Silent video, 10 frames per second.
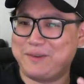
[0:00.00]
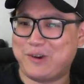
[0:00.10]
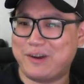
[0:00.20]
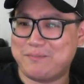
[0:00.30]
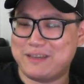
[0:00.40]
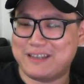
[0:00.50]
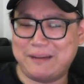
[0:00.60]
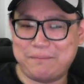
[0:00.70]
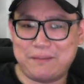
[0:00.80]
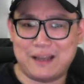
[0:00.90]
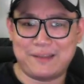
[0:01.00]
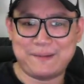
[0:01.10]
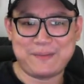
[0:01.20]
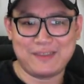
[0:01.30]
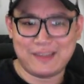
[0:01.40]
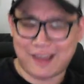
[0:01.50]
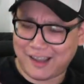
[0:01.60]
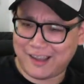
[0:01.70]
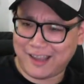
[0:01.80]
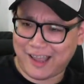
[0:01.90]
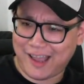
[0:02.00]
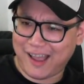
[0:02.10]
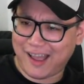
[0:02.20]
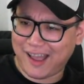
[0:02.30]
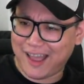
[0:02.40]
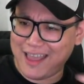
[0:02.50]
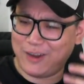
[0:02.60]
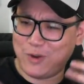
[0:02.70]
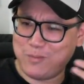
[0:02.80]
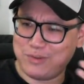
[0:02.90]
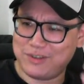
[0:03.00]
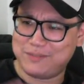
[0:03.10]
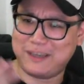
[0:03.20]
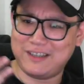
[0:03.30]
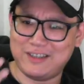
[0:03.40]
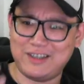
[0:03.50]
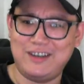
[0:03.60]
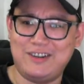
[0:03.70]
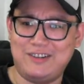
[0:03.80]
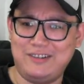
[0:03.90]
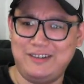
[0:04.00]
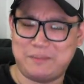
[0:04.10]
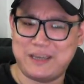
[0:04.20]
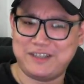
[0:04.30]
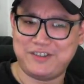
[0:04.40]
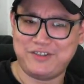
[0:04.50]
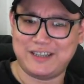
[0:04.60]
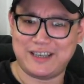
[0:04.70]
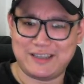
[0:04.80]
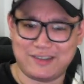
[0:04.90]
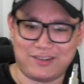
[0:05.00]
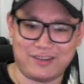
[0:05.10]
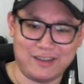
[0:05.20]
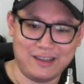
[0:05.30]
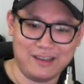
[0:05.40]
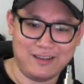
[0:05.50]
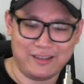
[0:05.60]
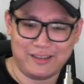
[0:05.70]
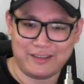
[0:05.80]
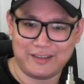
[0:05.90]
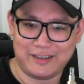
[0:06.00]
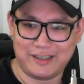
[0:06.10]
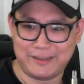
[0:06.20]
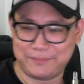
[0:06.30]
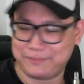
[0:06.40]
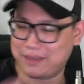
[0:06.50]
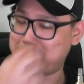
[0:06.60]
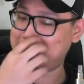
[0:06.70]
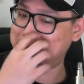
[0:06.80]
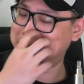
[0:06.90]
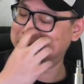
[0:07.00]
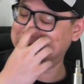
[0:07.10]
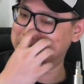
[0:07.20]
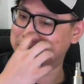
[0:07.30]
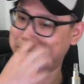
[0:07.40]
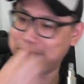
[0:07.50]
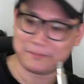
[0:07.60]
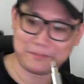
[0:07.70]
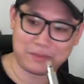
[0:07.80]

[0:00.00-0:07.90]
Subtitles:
goreng pisang, but I can almost picture, you know, the pastry taste on it, the batter taste on it.